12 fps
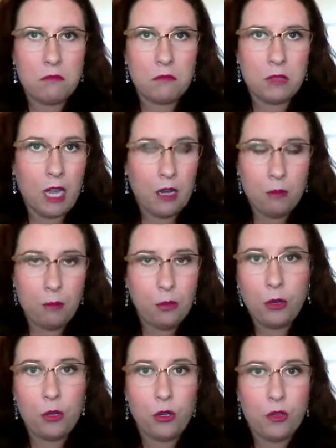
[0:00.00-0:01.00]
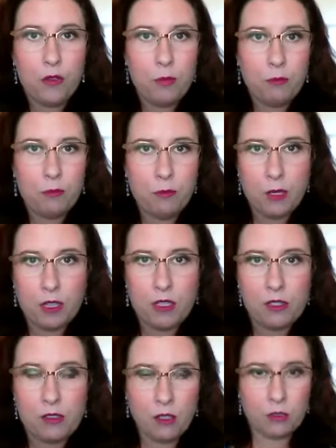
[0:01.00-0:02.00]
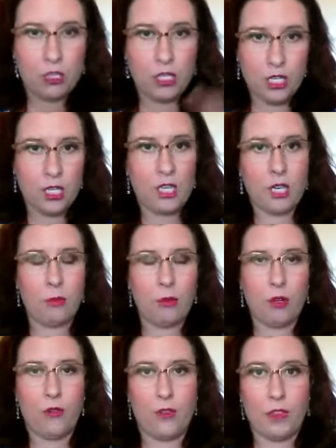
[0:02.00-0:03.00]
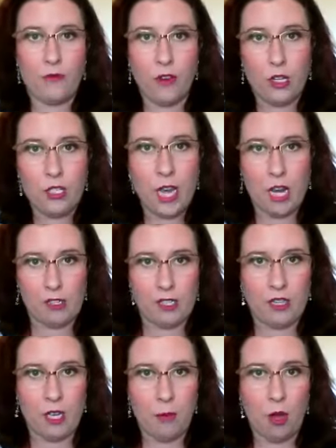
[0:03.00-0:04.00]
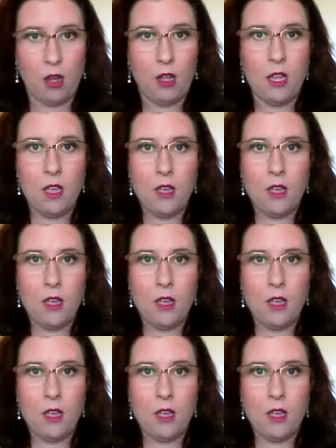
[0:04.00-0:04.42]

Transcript: got approved because you know she could get approved for the first house that they bought